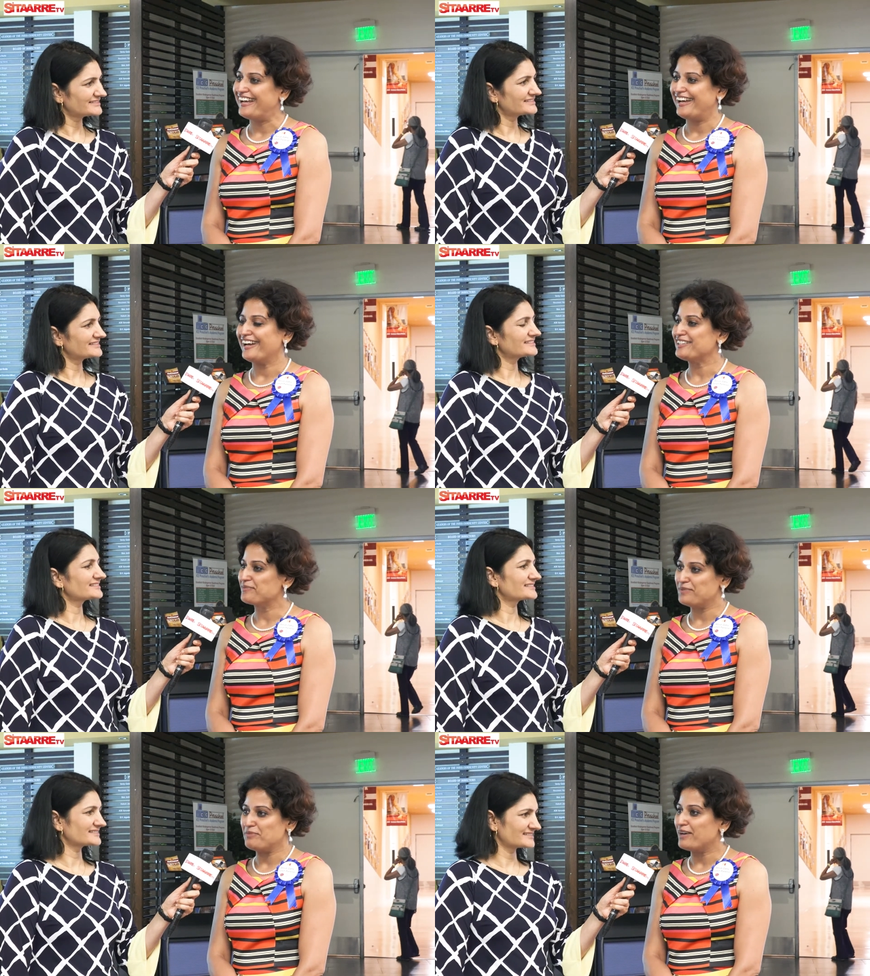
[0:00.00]
Speaker 1: and
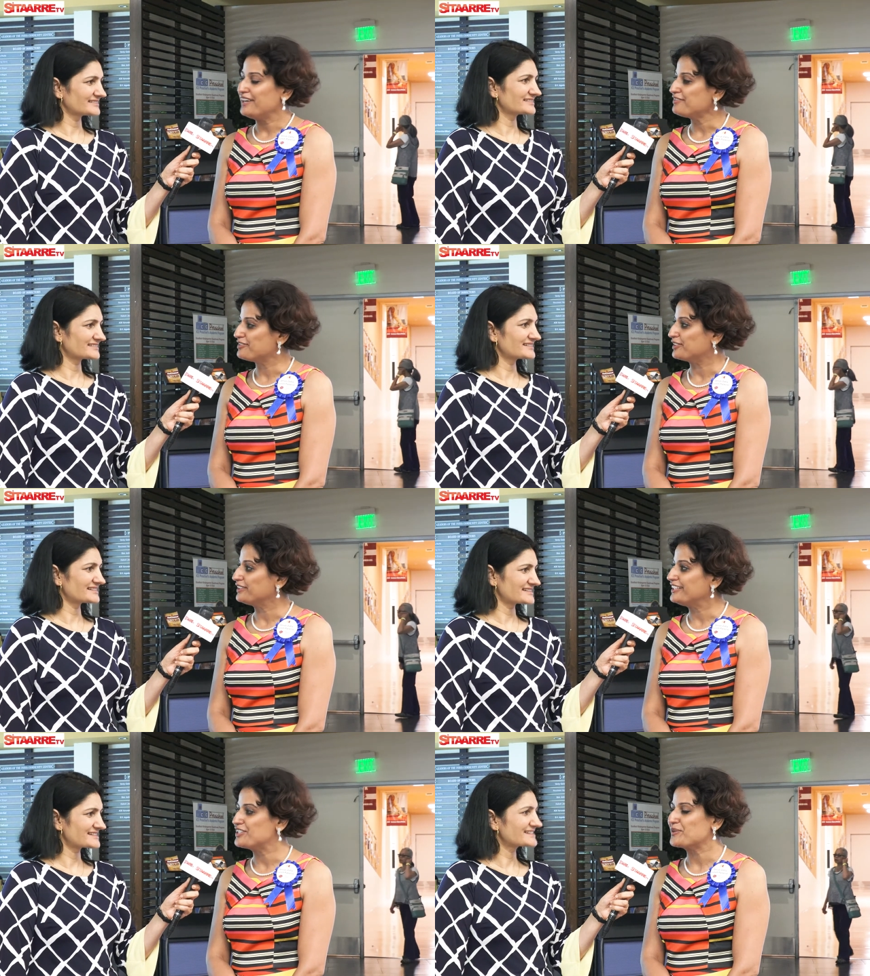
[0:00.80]
be mindful.
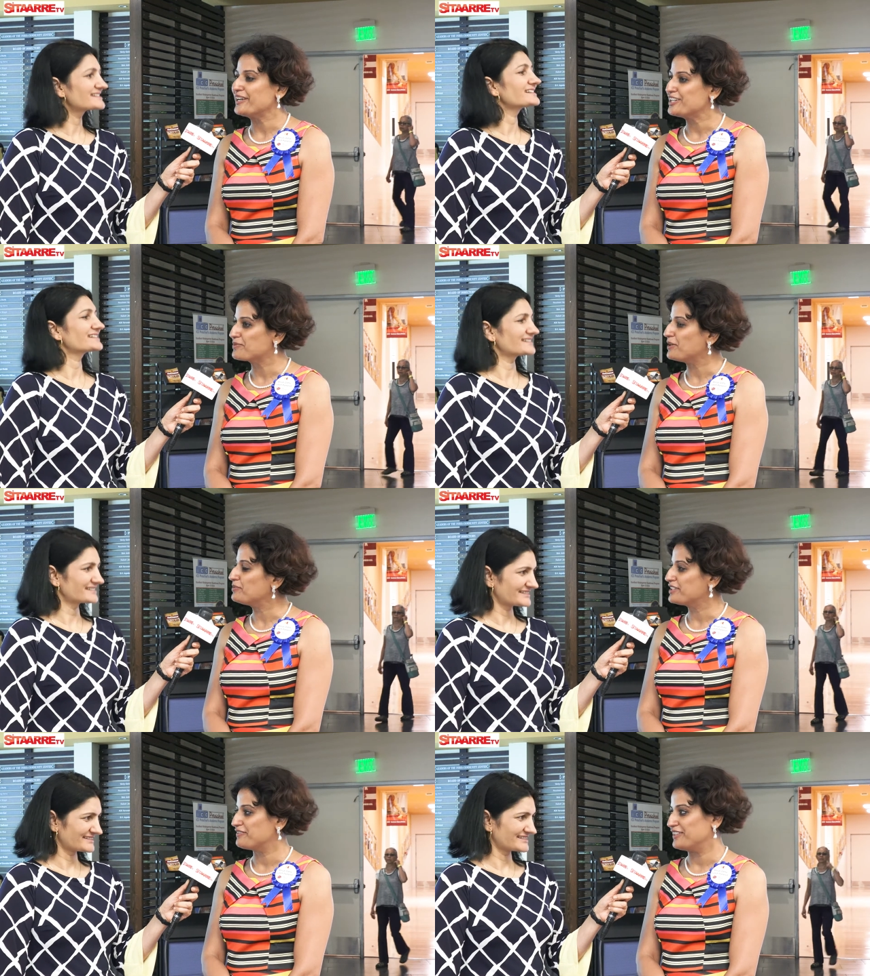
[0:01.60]
Enjoy each
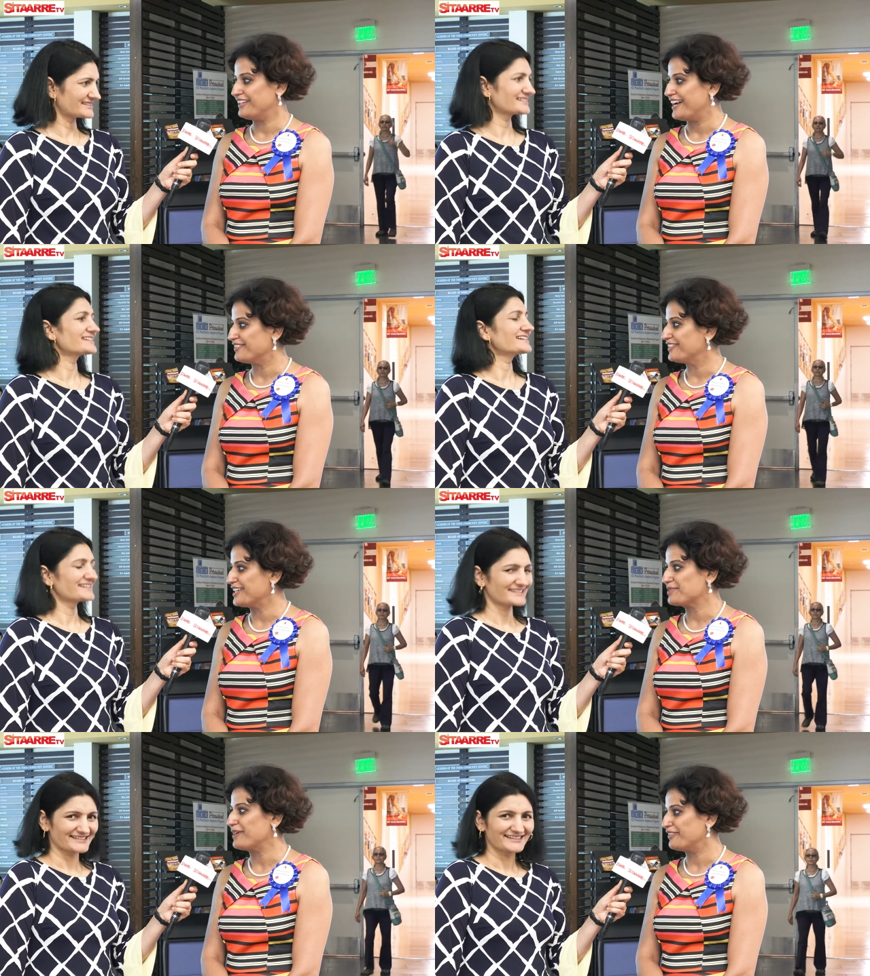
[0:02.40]
moment of the life.
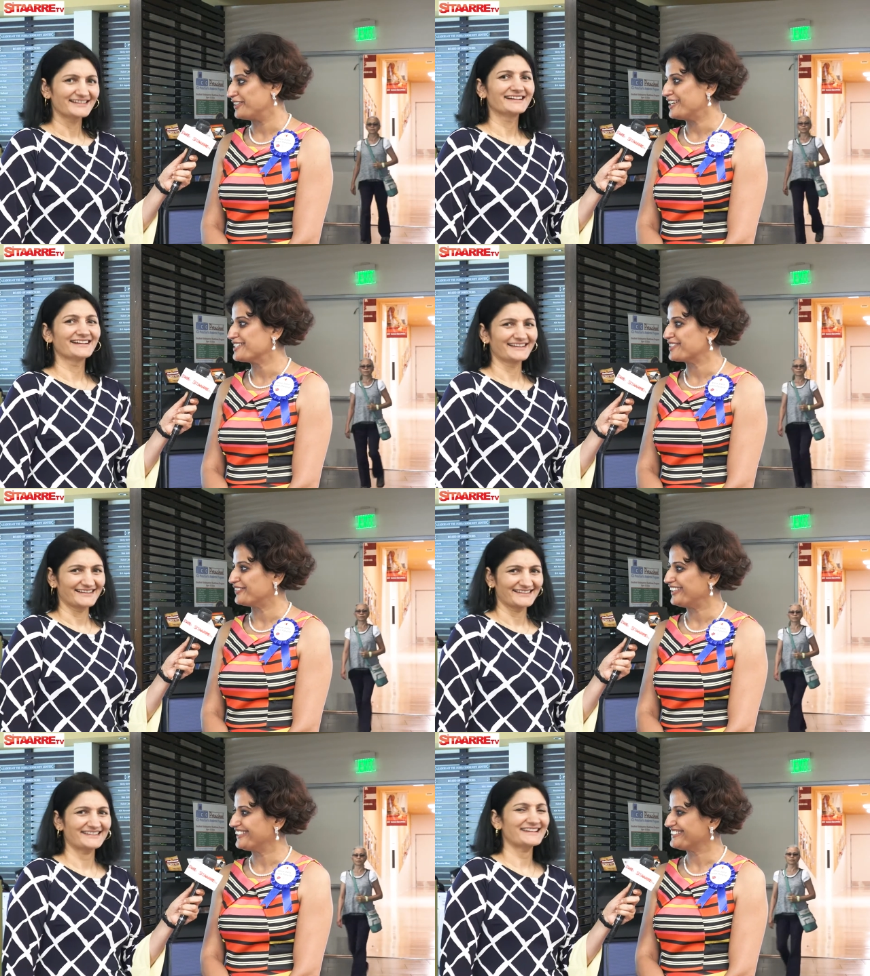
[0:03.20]
That's my
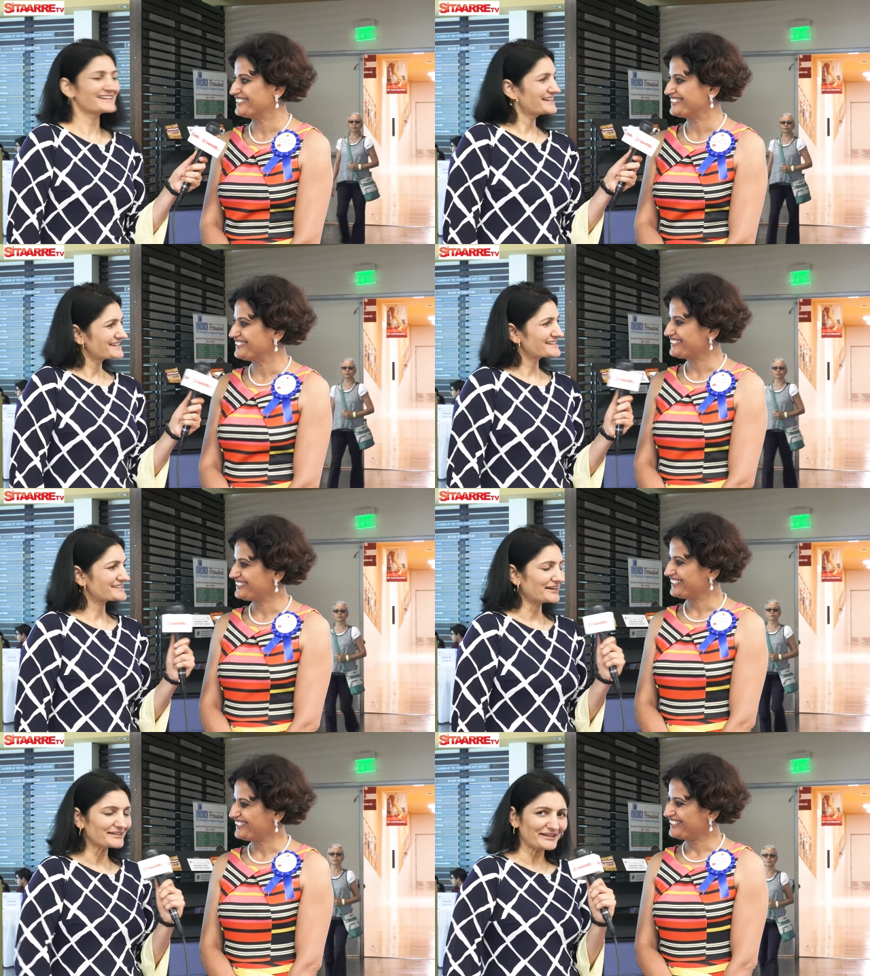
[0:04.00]
Speaker 2: philosophy.
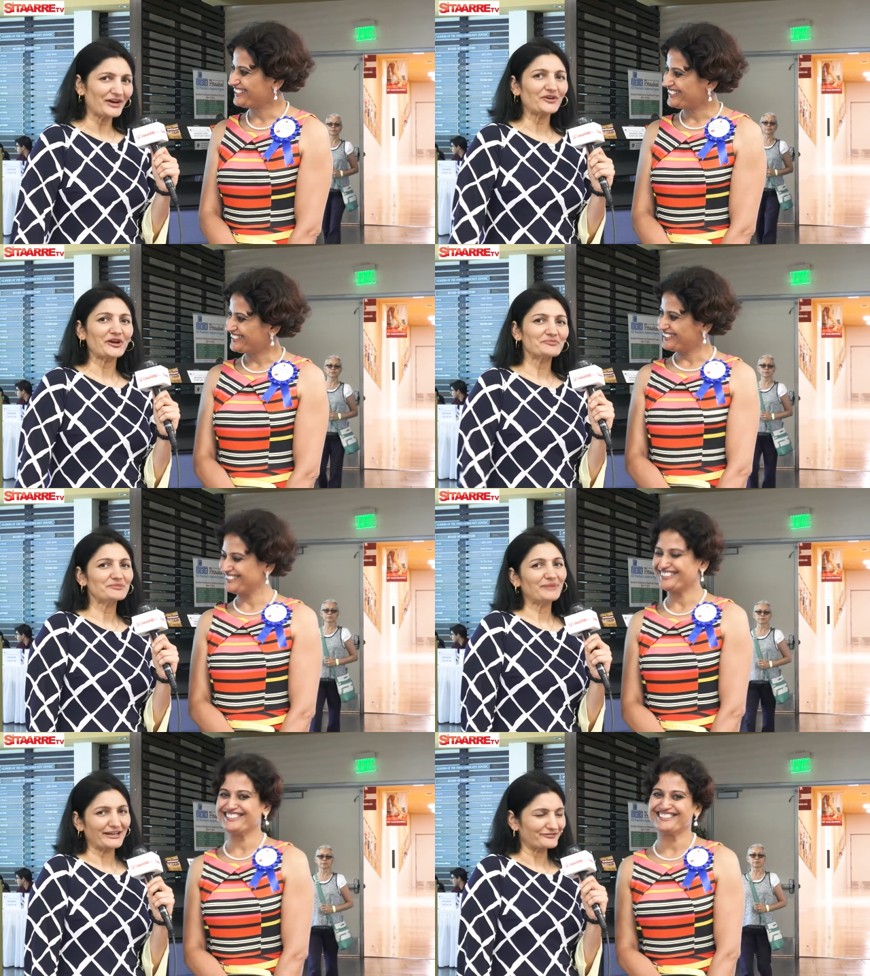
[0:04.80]
Start now and be
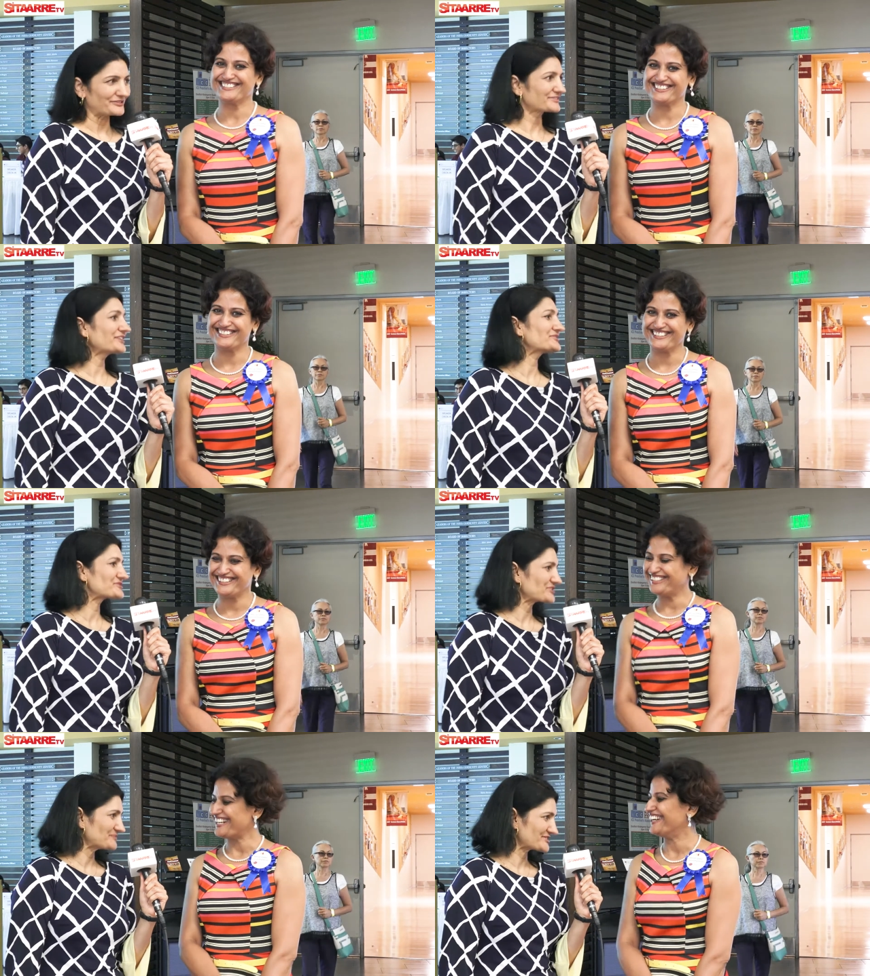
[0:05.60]
mindful. Thank you
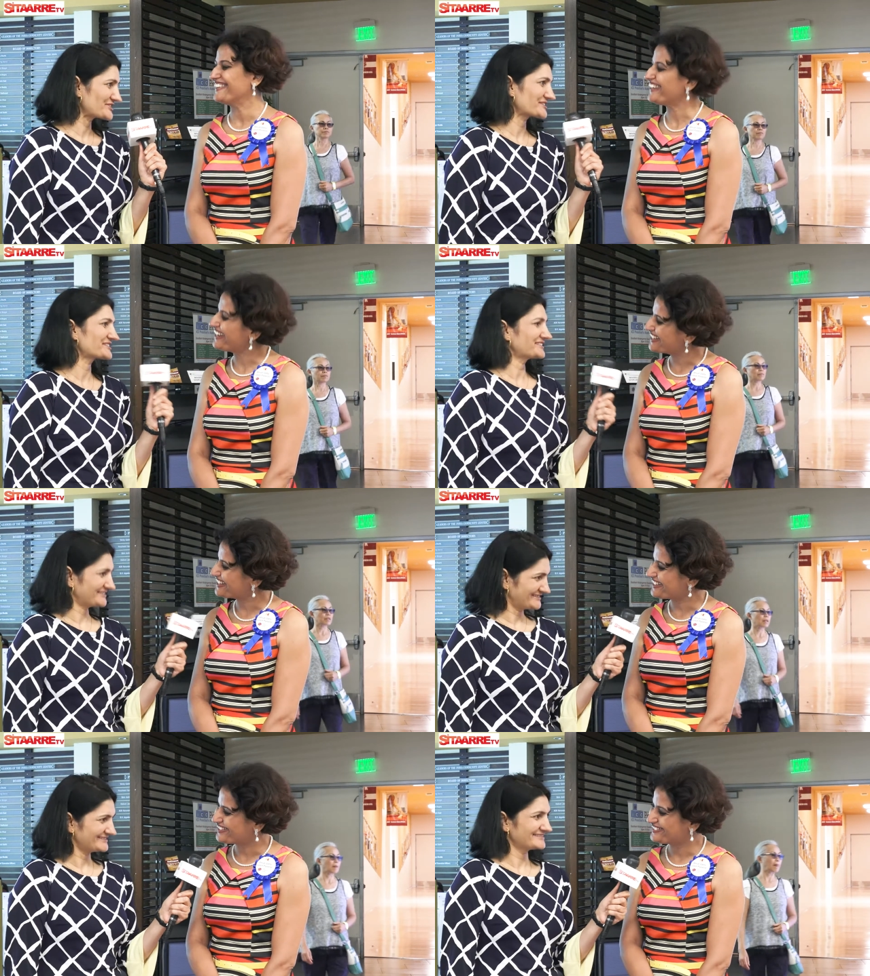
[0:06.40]
so much, doctor. Thank
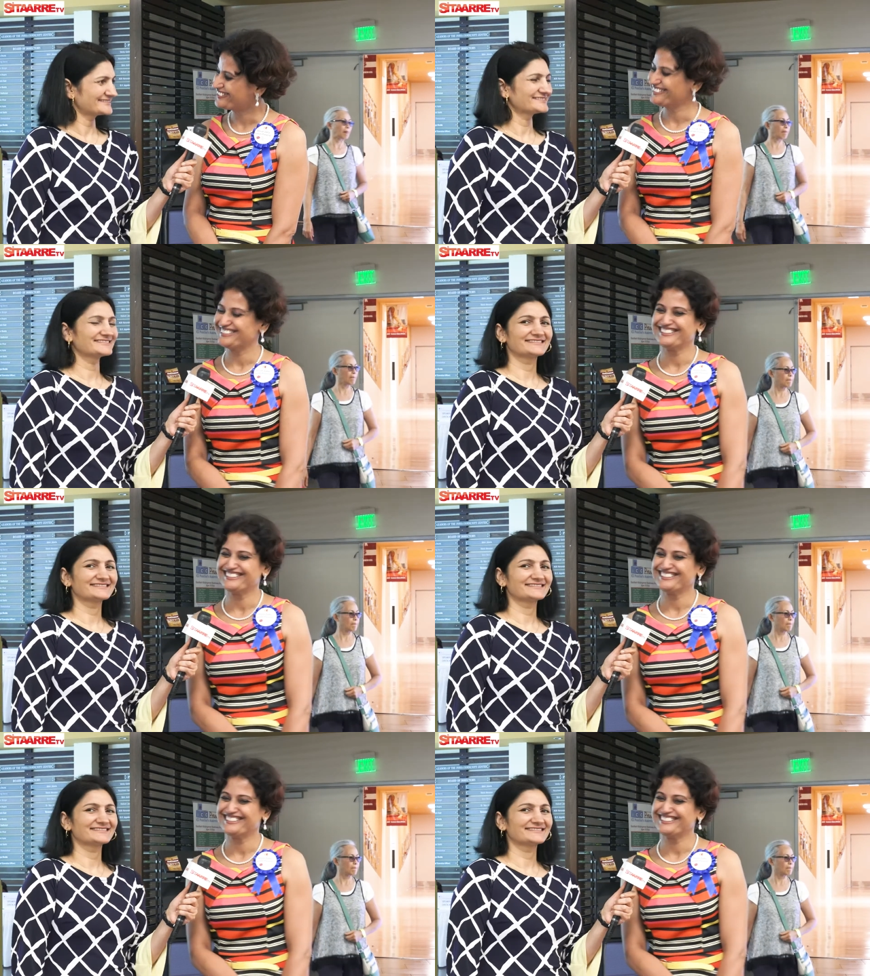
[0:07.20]
you.